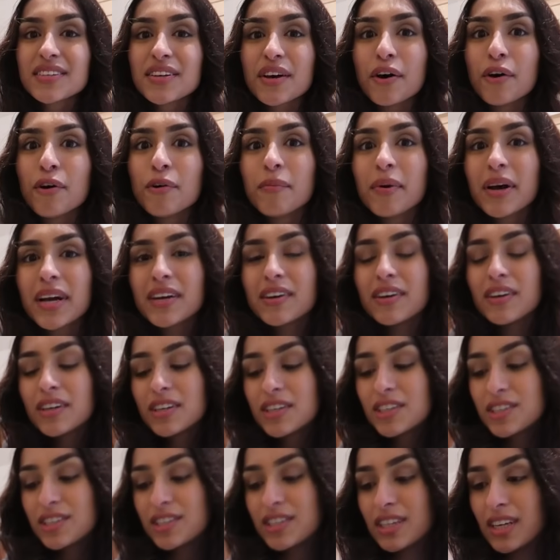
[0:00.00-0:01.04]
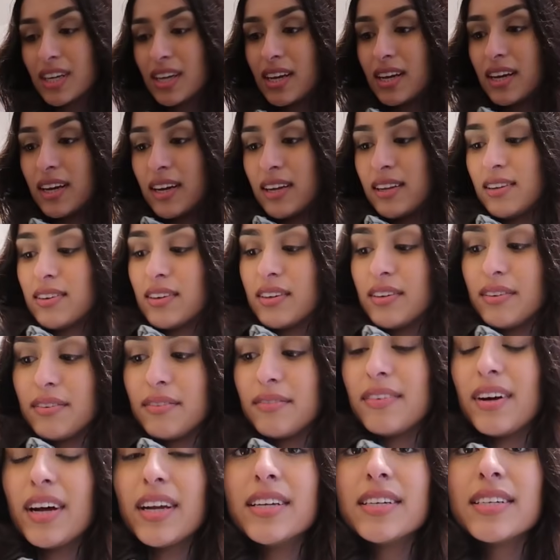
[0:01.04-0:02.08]
Oh my gosh, I look
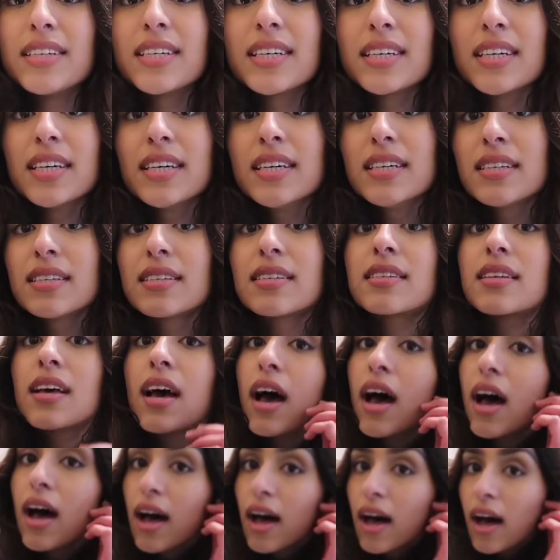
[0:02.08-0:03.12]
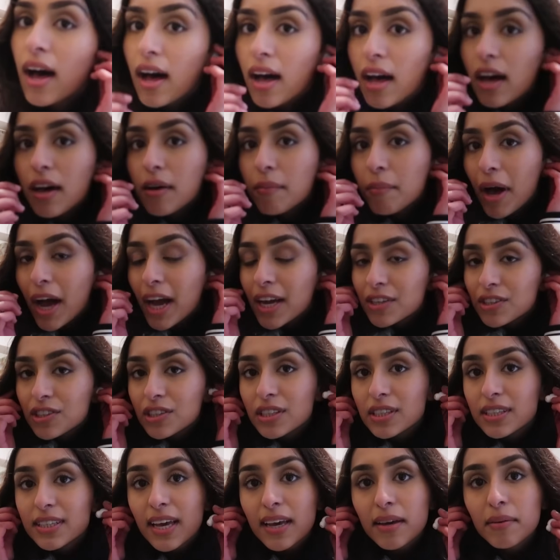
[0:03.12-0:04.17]
horrendous. I
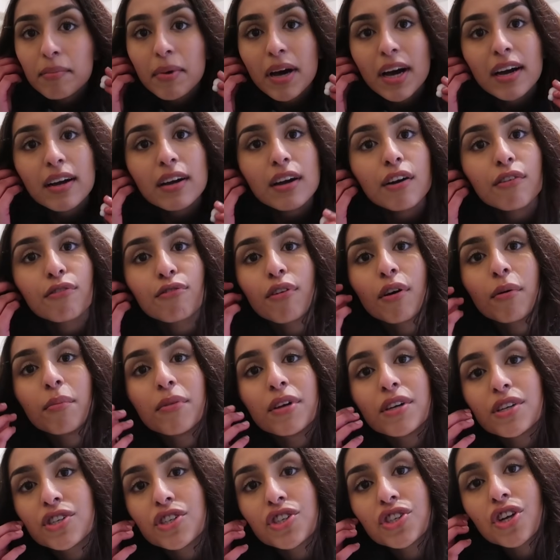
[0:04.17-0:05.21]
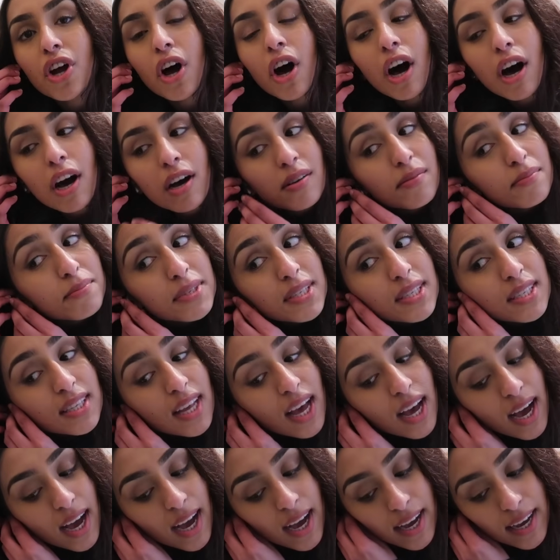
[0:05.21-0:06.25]
just came back from the shops.
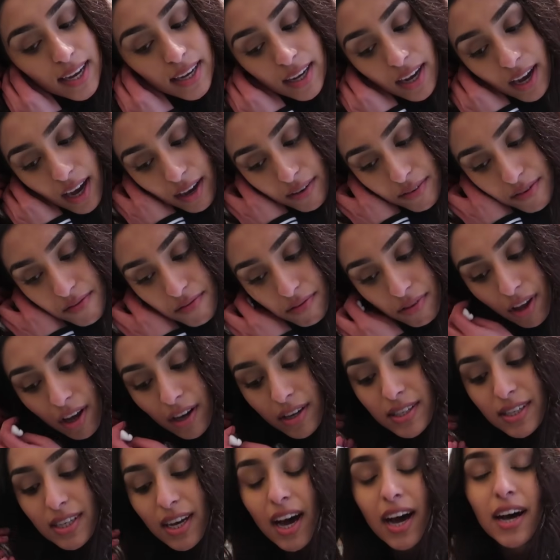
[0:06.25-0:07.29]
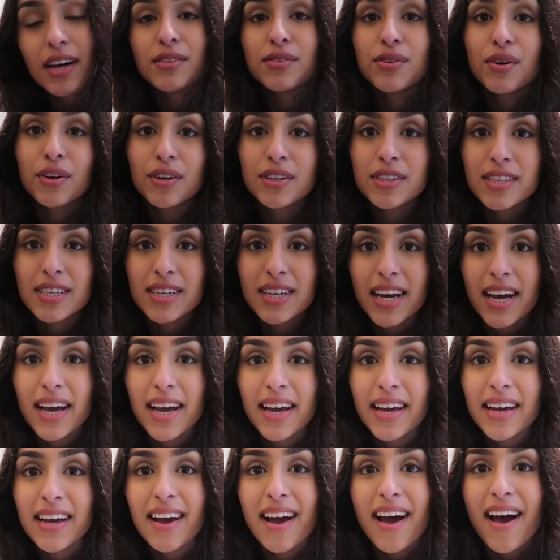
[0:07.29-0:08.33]
I haven't vlogged at all
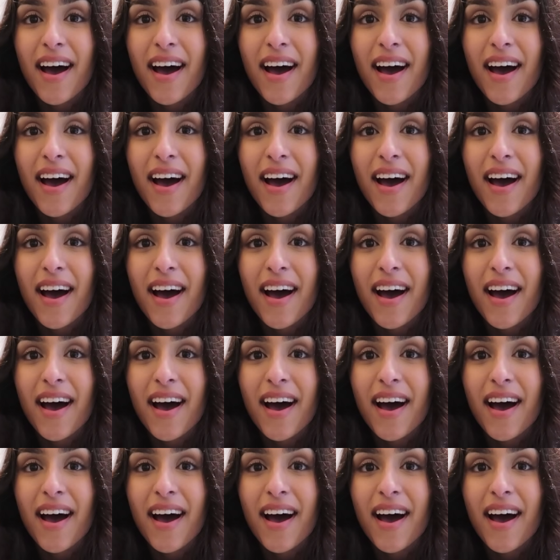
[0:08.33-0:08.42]
today,